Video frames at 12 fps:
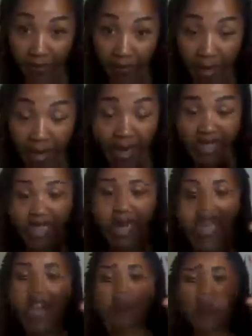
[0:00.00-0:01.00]
Okay,
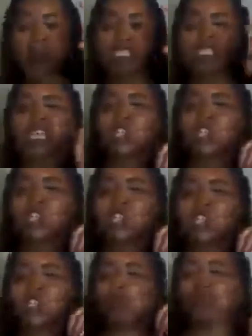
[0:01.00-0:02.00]
it's going to help
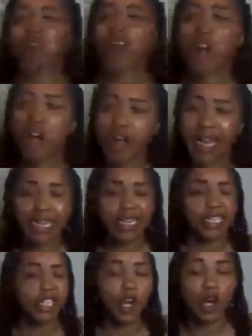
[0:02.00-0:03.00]
you to stay
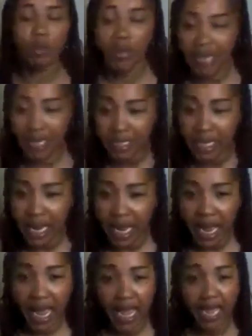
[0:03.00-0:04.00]
strong and
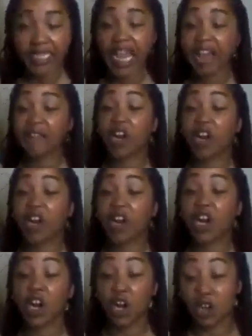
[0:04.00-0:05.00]
determined
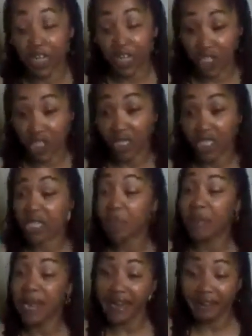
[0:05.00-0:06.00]
and have
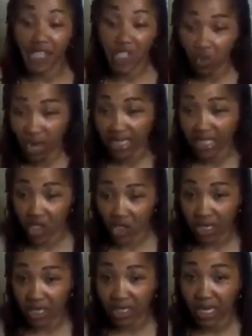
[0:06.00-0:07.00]
courage to make
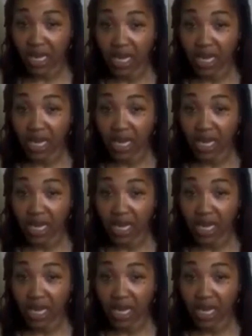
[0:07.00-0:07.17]
these trends.